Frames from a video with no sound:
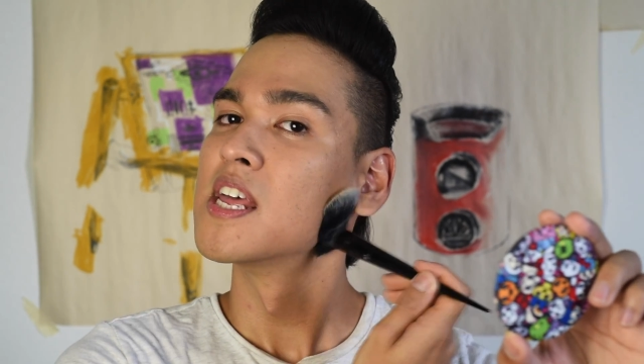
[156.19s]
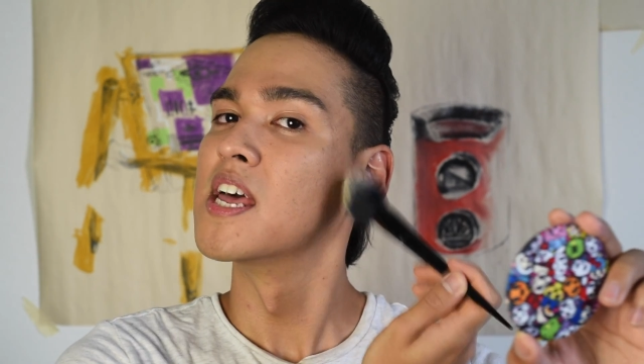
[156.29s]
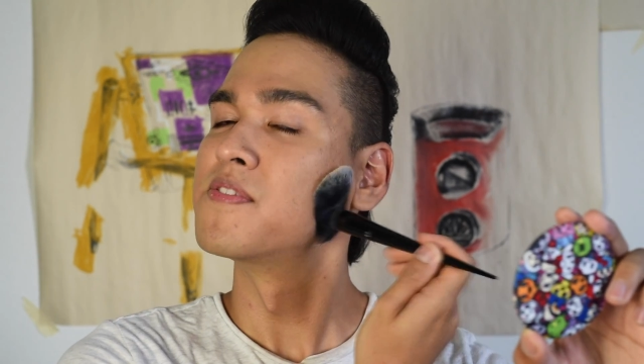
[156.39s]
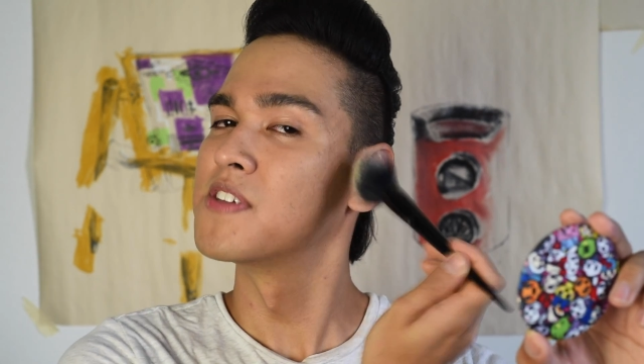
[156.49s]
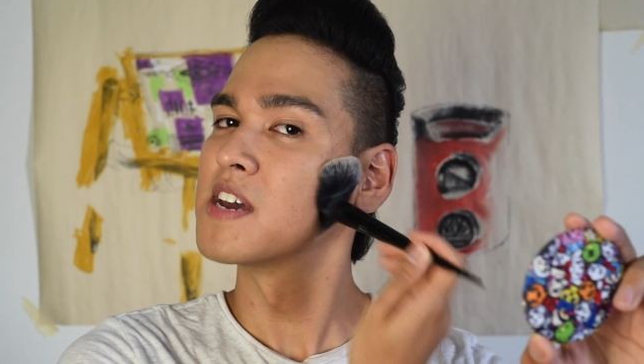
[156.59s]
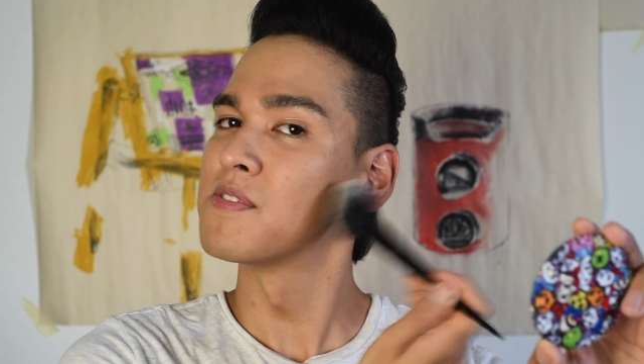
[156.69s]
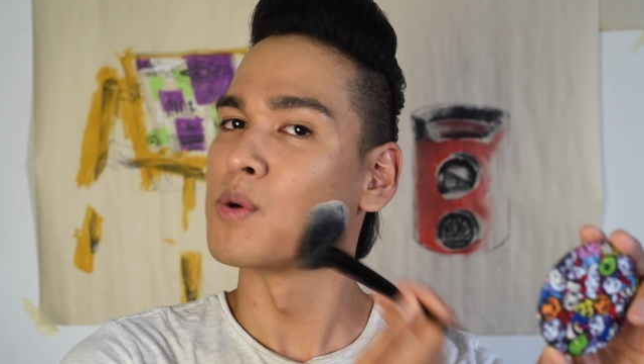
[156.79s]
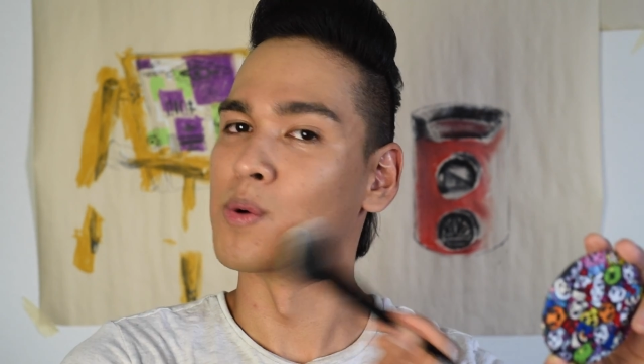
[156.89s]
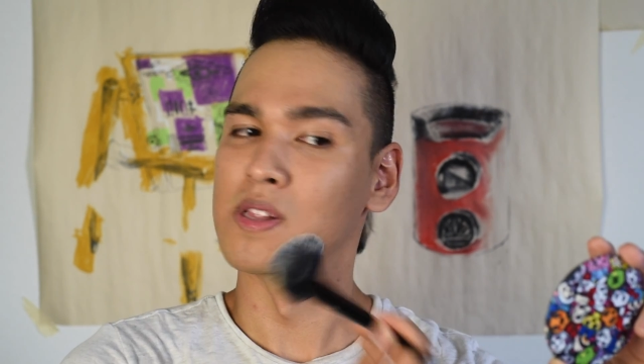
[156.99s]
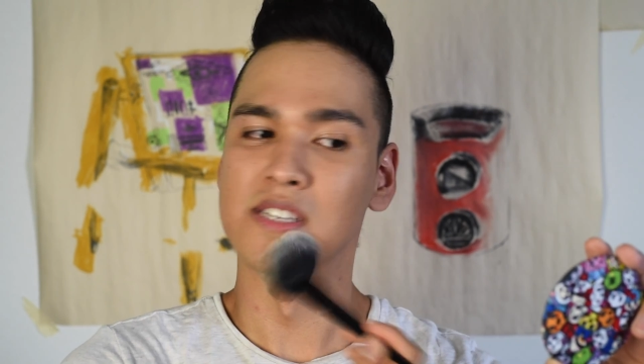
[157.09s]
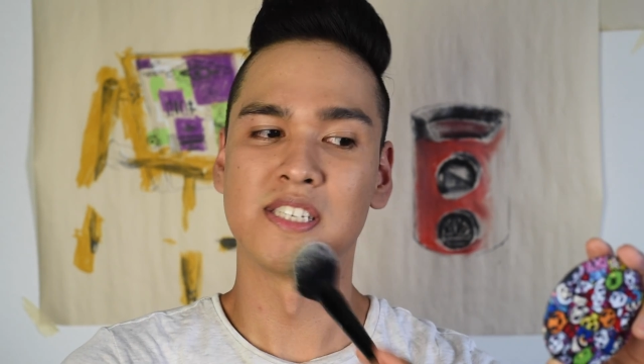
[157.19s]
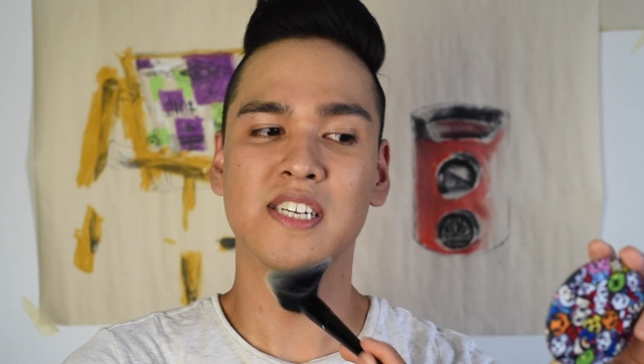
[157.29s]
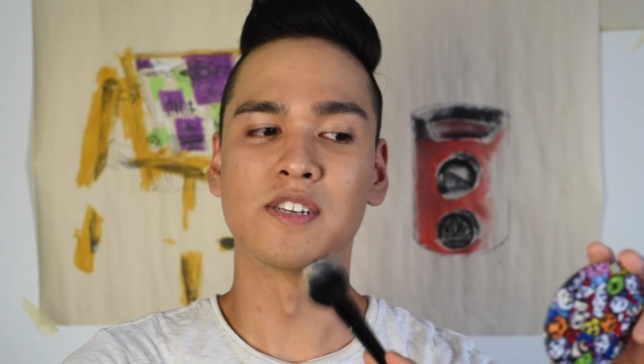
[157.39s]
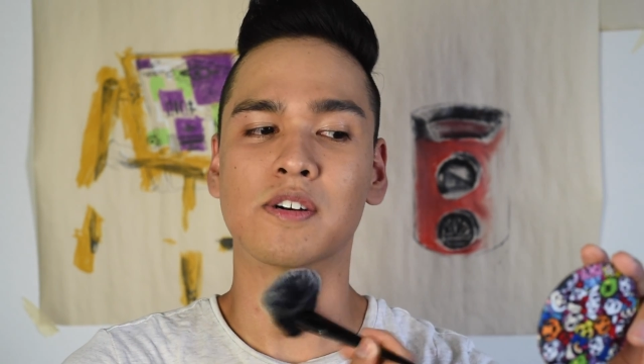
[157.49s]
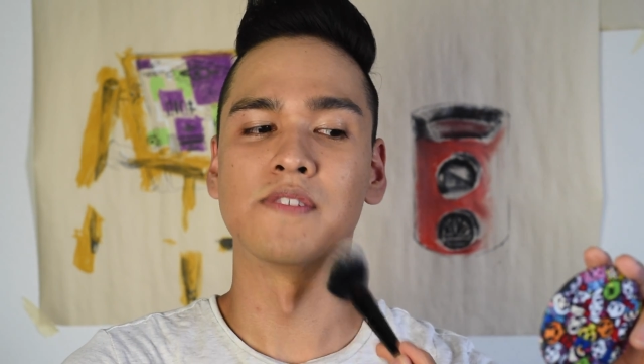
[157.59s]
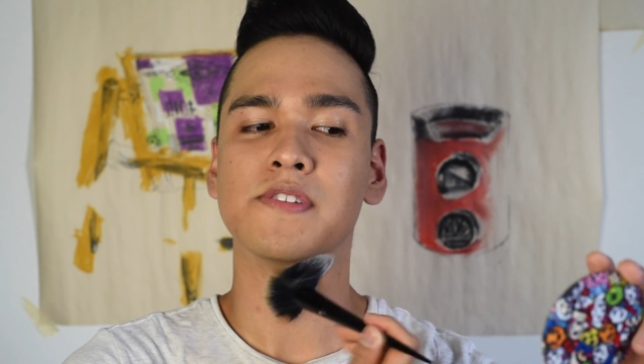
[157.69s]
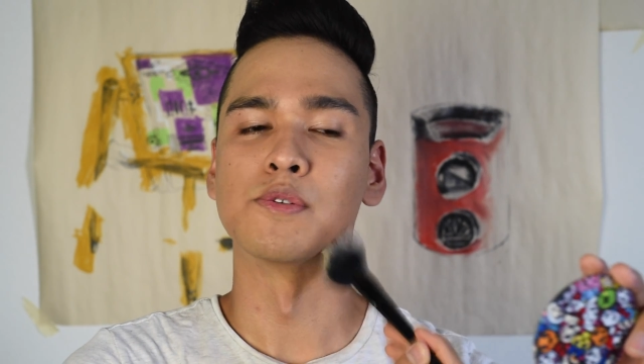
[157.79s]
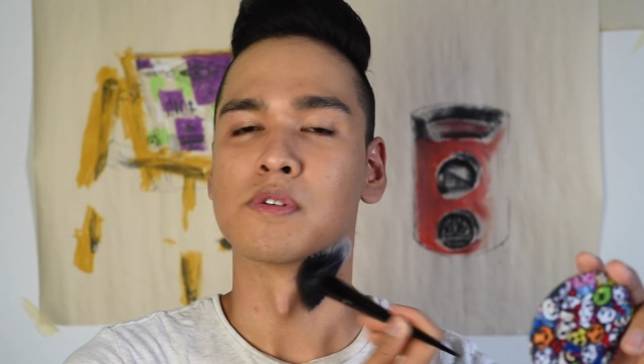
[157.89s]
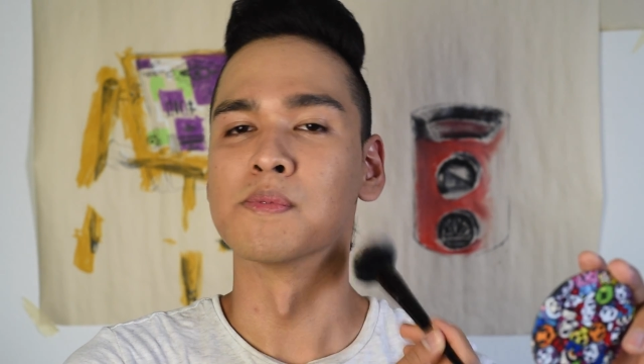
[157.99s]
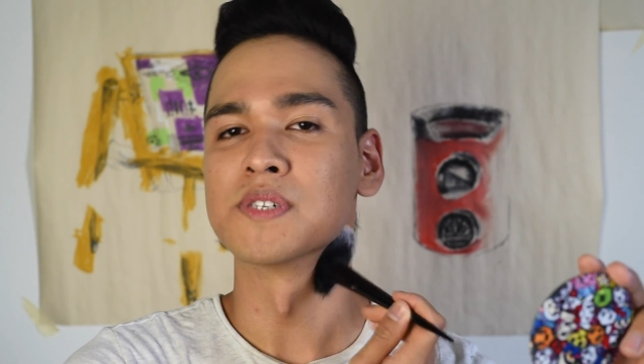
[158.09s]
If you have oily skin or even
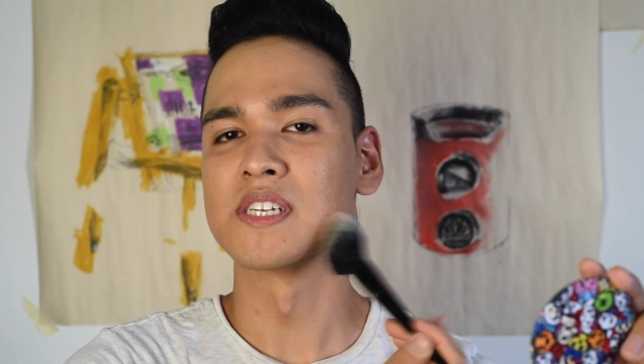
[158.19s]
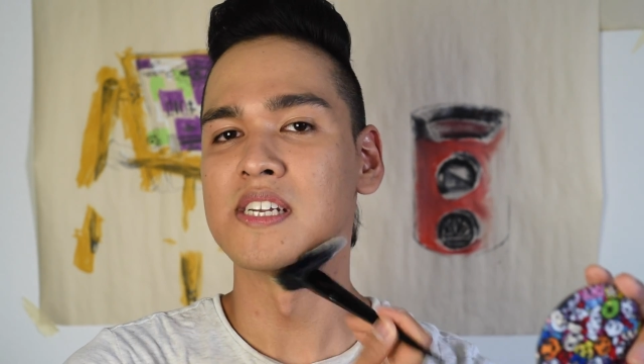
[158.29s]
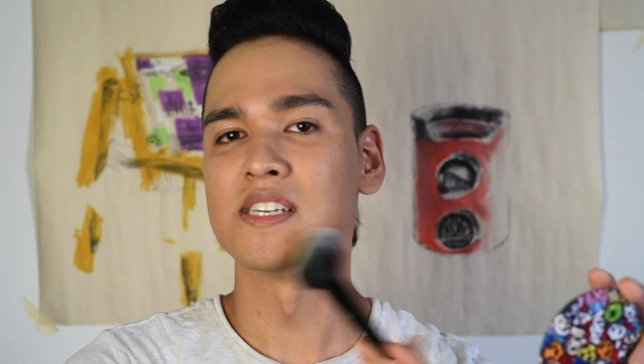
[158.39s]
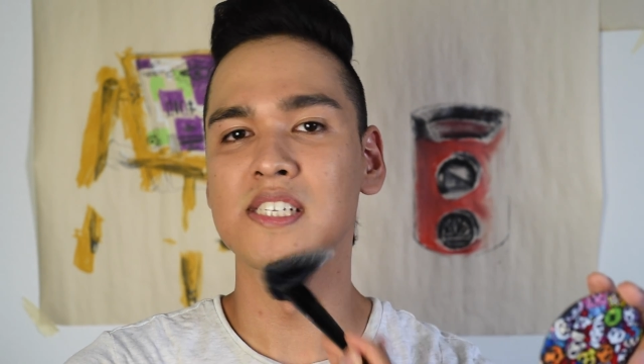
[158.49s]
normal skin,